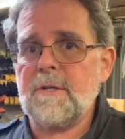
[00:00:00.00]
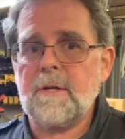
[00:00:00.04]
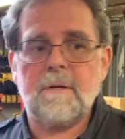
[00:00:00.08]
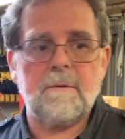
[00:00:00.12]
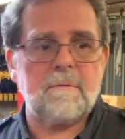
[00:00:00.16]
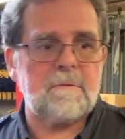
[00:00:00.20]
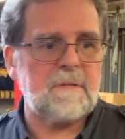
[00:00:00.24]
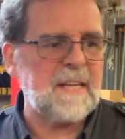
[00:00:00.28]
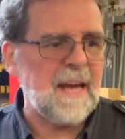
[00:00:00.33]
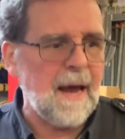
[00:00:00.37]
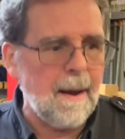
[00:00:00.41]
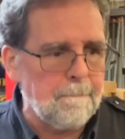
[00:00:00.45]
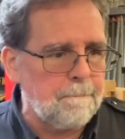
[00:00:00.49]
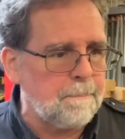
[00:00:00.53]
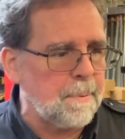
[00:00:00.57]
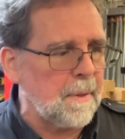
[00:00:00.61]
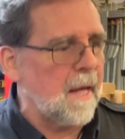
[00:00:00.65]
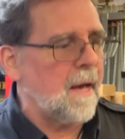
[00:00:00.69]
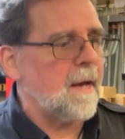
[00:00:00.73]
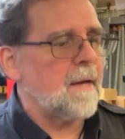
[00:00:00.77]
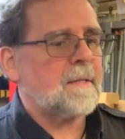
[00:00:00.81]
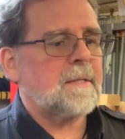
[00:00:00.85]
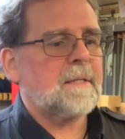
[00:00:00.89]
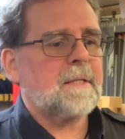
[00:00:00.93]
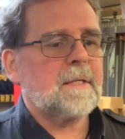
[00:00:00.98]
and
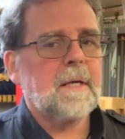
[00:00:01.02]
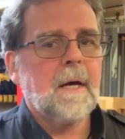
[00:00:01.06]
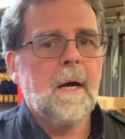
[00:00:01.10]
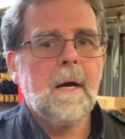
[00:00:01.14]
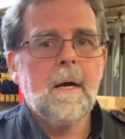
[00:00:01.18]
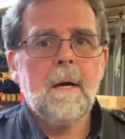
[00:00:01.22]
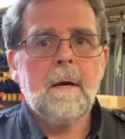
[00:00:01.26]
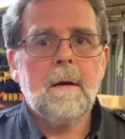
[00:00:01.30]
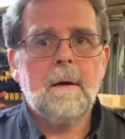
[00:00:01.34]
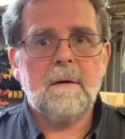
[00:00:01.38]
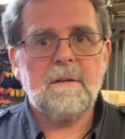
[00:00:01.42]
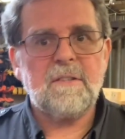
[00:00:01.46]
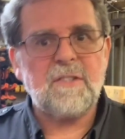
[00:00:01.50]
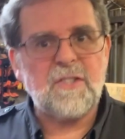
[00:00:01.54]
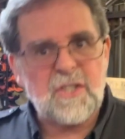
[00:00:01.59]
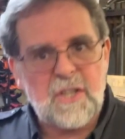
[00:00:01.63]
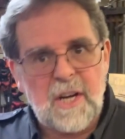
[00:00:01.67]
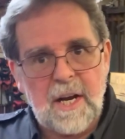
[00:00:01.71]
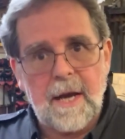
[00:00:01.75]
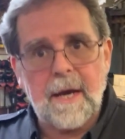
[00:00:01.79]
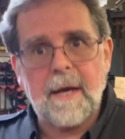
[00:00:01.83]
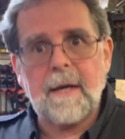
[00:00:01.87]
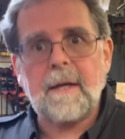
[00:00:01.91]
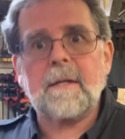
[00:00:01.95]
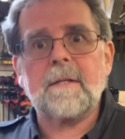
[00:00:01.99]
templates,
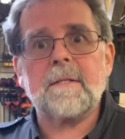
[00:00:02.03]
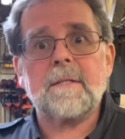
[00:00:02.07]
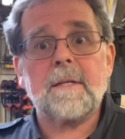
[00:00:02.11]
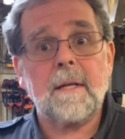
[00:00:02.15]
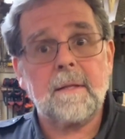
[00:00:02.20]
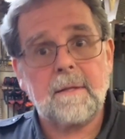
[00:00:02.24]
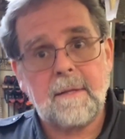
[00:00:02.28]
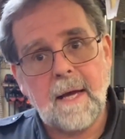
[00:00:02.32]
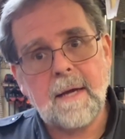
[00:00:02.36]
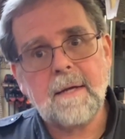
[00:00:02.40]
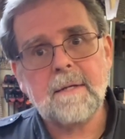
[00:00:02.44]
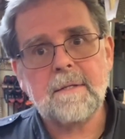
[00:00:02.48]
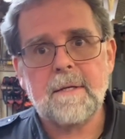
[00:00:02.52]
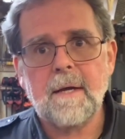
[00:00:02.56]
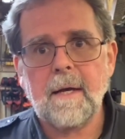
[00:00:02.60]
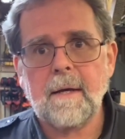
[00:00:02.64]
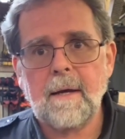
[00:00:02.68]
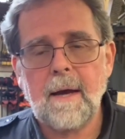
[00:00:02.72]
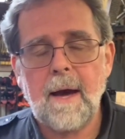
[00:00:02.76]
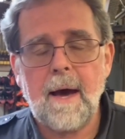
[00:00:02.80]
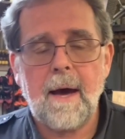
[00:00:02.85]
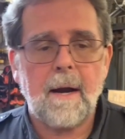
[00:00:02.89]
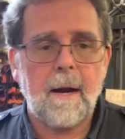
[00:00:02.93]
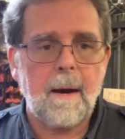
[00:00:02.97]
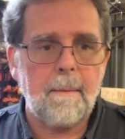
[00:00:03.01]
jigs, and things like
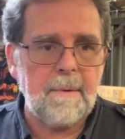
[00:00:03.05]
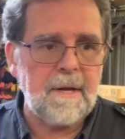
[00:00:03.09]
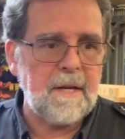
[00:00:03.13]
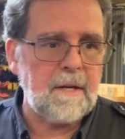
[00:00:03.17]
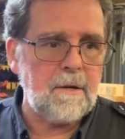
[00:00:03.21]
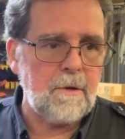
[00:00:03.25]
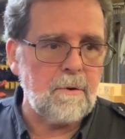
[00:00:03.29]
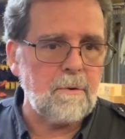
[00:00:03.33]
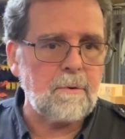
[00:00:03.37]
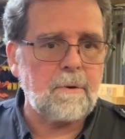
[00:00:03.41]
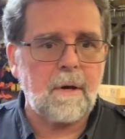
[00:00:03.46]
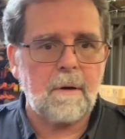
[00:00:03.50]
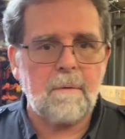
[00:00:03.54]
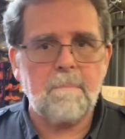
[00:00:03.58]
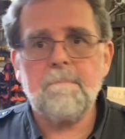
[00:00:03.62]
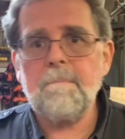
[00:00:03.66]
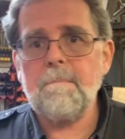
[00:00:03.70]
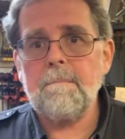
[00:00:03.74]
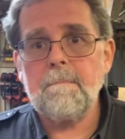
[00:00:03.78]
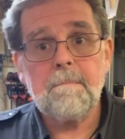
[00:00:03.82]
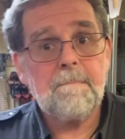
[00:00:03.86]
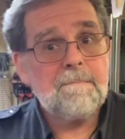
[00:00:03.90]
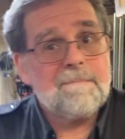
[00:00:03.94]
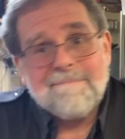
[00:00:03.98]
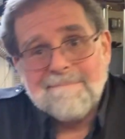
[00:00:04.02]
that. I mean, you
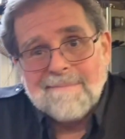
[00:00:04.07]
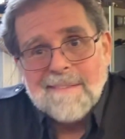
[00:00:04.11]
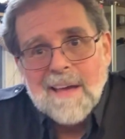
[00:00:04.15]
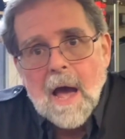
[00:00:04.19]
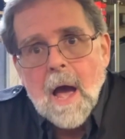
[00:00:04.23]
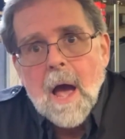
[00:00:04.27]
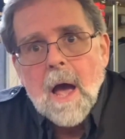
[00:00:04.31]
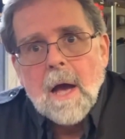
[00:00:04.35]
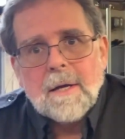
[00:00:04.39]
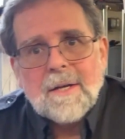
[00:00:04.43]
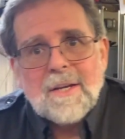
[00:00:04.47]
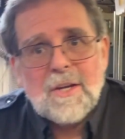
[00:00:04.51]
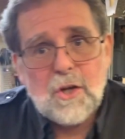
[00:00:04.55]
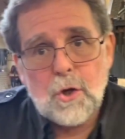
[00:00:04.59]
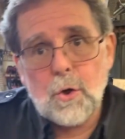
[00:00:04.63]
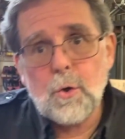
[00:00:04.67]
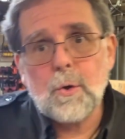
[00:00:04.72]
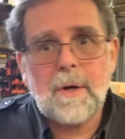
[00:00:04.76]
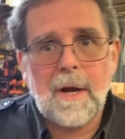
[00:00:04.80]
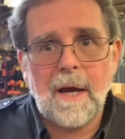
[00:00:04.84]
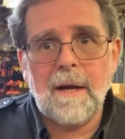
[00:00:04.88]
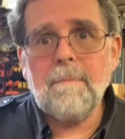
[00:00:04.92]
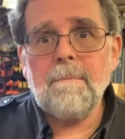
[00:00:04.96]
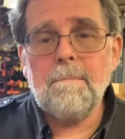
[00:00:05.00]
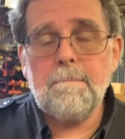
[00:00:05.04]

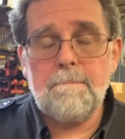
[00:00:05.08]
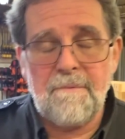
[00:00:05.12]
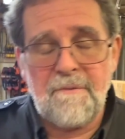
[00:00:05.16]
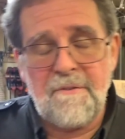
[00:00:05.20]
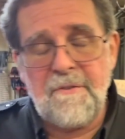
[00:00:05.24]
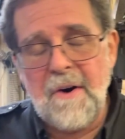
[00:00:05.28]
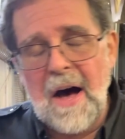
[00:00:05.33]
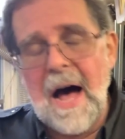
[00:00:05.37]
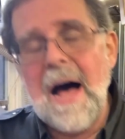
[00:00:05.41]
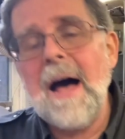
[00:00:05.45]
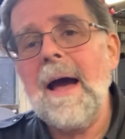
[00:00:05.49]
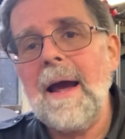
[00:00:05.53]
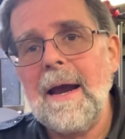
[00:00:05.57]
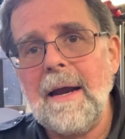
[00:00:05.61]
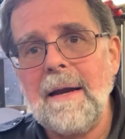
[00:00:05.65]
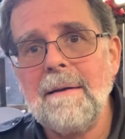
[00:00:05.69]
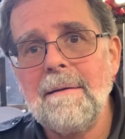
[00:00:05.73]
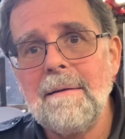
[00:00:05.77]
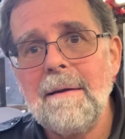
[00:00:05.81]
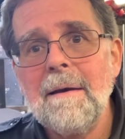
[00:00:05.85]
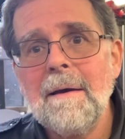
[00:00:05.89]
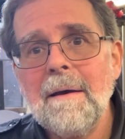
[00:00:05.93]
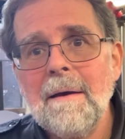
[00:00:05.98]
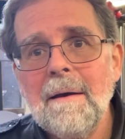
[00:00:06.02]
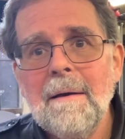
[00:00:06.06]
can
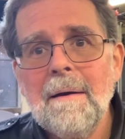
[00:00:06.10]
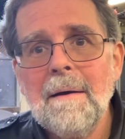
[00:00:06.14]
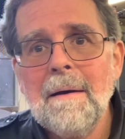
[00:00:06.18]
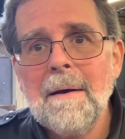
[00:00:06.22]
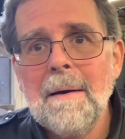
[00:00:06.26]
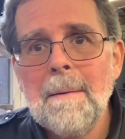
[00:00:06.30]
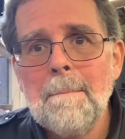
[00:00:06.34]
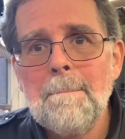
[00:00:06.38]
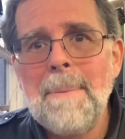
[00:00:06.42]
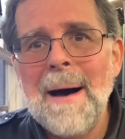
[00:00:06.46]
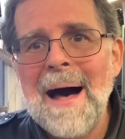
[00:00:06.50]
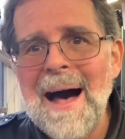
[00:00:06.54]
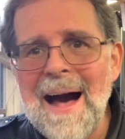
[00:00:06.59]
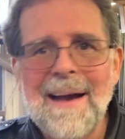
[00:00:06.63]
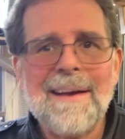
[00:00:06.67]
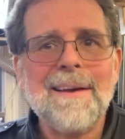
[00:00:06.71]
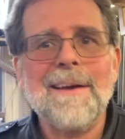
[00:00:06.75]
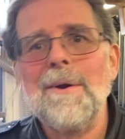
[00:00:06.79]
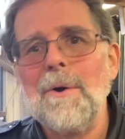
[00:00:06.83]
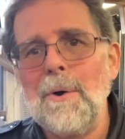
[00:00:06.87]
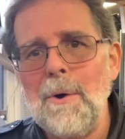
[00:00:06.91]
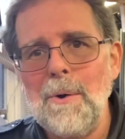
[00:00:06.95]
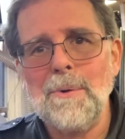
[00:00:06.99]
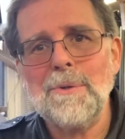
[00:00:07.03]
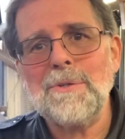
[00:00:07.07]
find
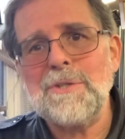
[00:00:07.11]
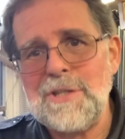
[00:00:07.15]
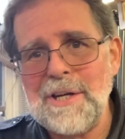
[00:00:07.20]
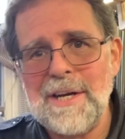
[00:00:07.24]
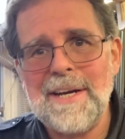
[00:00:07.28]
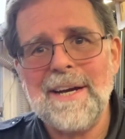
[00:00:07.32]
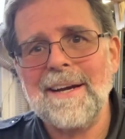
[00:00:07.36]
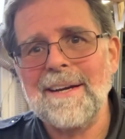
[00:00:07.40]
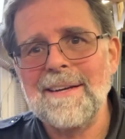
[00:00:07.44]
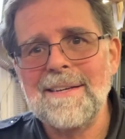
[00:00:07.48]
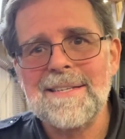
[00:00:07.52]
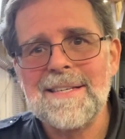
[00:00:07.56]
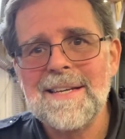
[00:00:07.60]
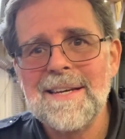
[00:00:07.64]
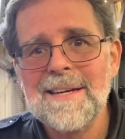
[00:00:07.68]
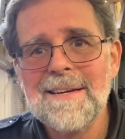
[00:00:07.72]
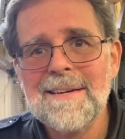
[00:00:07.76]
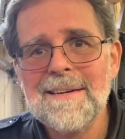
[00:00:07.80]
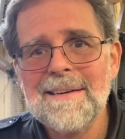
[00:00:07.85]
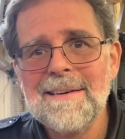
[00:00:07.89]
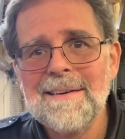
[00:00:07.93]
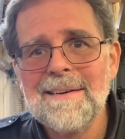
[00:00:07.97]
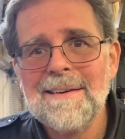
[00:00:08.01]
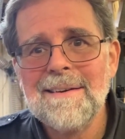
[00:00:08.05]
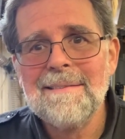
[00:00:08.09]
pocket hole jigs
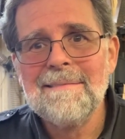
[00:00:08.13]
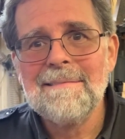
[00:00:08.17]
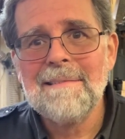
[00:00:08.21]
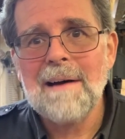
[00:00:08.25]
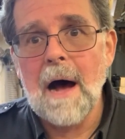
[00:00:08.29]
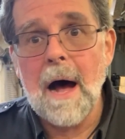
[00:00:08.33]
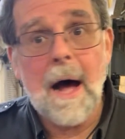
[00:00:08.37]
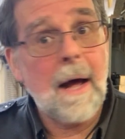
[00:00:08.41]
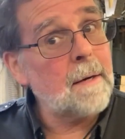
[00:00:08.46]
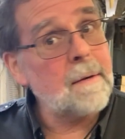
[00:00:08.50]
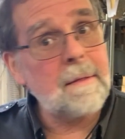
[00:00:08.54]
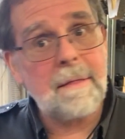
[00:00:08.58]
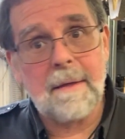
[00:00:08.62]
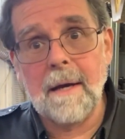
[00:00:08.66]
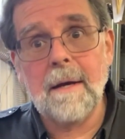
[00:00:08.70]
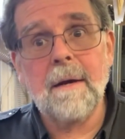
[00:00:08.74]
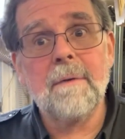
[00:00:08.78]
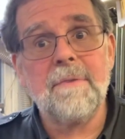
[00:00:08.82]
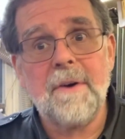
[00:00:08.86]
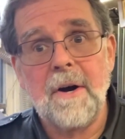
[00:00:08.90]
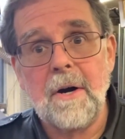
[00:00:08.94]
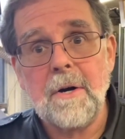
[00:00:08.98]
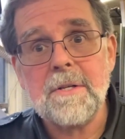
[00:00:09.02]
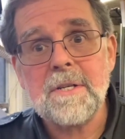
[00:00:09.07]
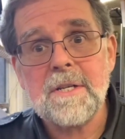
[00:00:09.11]
on
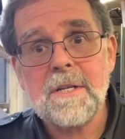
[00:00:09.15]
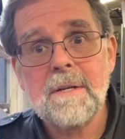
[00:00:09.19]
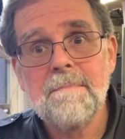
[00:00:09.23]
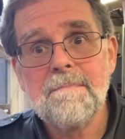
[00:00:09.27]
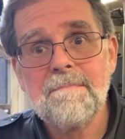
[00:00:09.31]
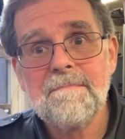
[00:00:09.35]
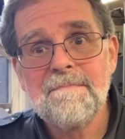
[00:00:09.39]
Thingiverse